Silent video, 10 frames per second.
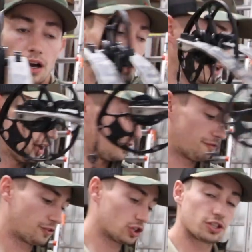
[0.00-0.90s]
All right,
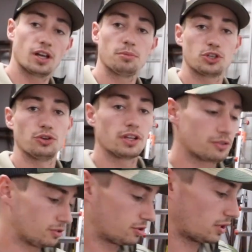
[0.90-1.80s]
first up, shooting
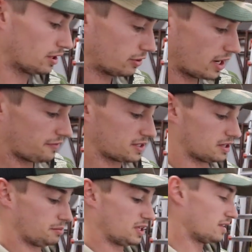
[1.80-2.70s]
through the chronograph is
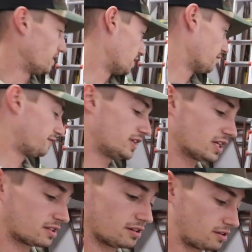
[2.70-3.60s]
gonna be the
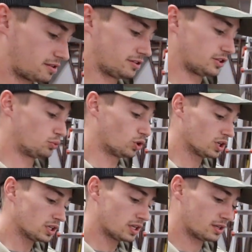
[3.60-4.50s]
VXR
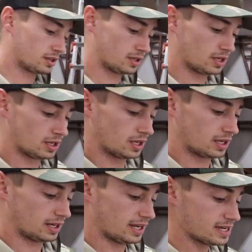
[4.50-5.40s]

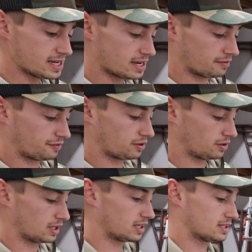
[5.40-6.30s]
31.5.
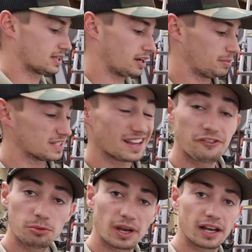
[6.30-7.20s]
It is set up at
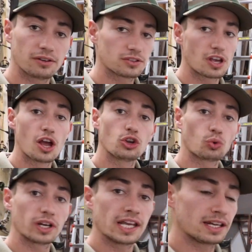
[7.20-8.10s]
70 pounds,
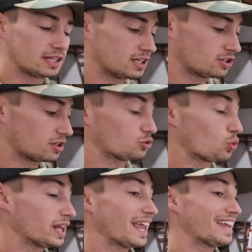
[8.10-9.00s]

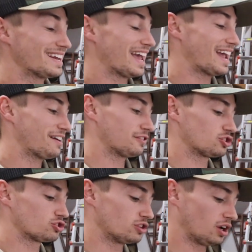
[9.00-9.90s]
28.5
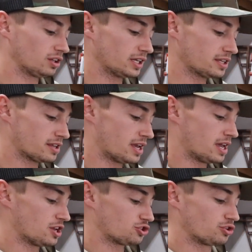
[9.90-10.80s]
inch draw length,
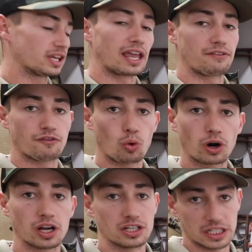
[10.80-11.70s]
shooting a
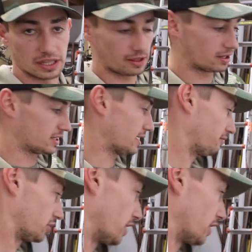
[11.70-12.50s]
437